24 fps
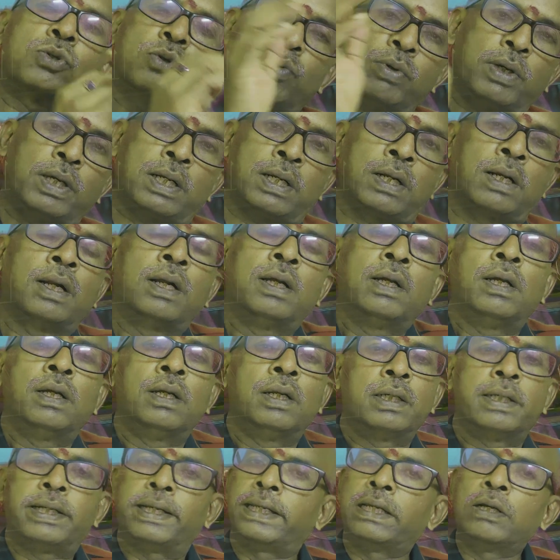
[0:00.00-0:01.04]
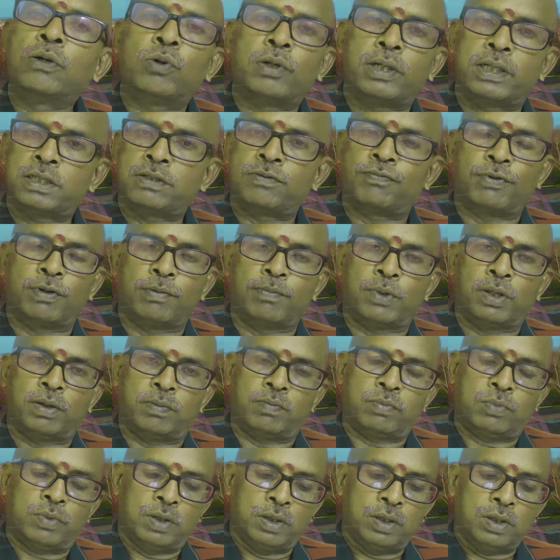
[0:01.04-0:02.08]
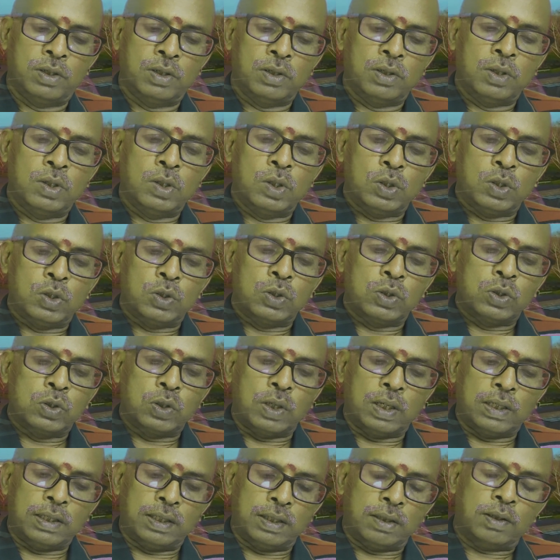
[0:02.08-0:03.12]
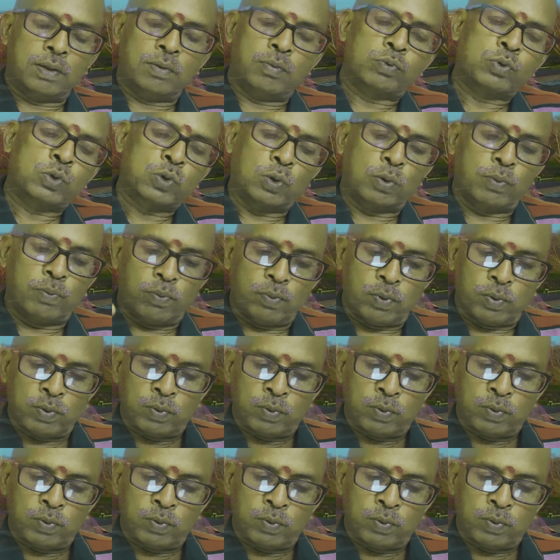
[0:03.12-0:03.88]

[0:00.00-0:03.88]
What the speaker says: so we are taking quotation from them. So,